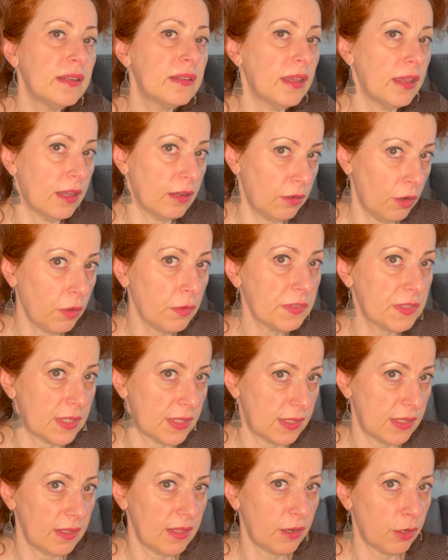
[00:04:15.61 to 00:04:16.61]

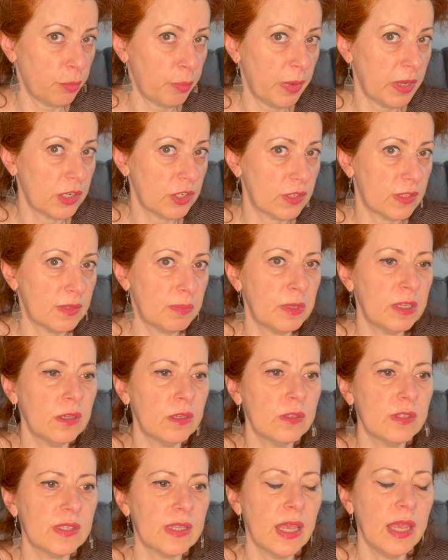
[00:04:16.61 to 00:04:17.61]
diagnosis in their patients,
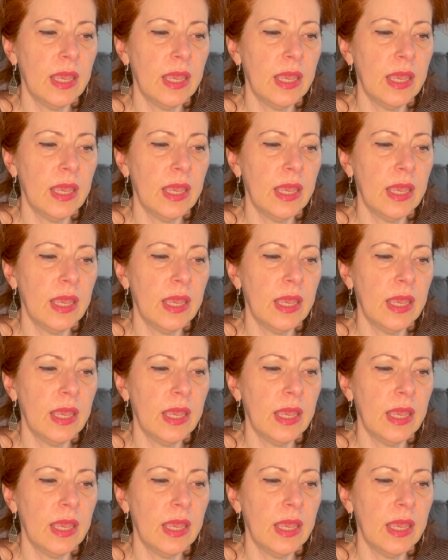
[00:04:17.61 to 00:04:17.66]
because